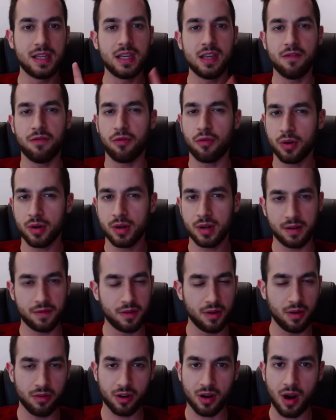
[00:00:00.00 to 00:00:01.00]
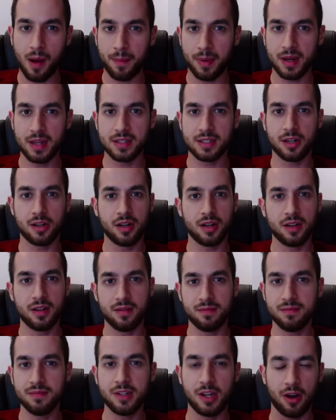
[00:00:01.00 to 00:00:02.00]
Ford, and a few other companies are,
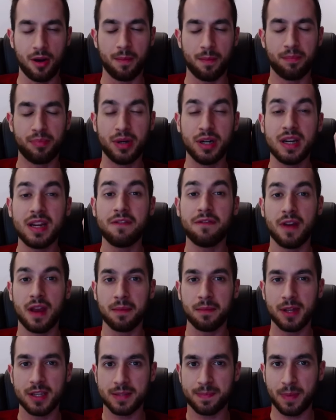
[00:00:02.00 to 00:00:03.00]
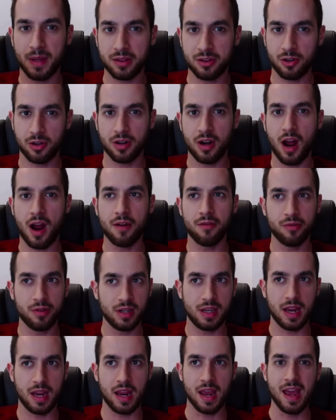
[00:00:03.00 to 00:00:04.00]
pretty famous, but they're not
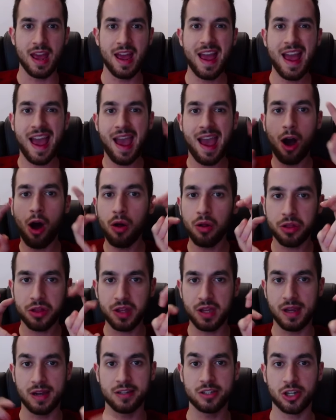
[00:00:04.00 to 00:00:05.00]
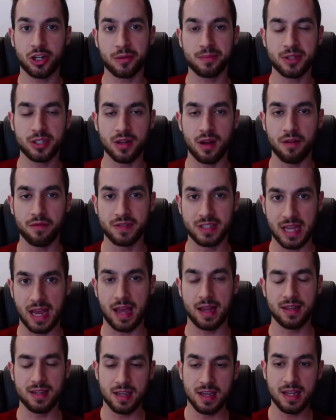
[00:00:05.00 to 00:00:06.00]
really healthy in terms of
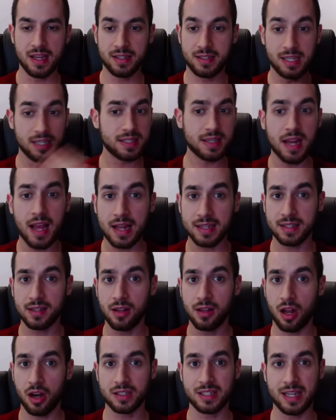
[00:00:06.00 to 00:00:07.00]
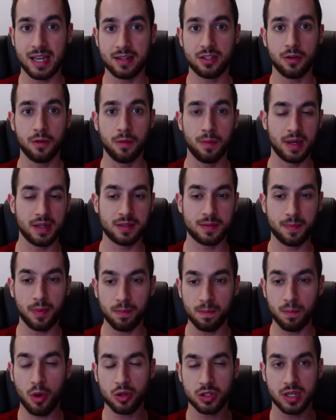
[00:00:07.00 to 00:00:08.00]
debt. Disney has a lot of debt too, but it's
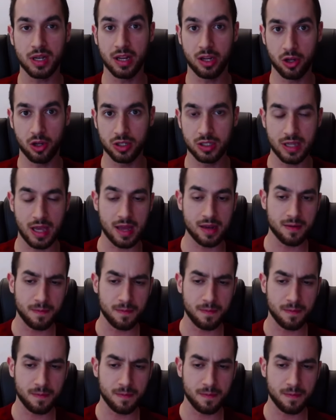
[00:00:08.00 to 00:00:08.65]
mostly good debt.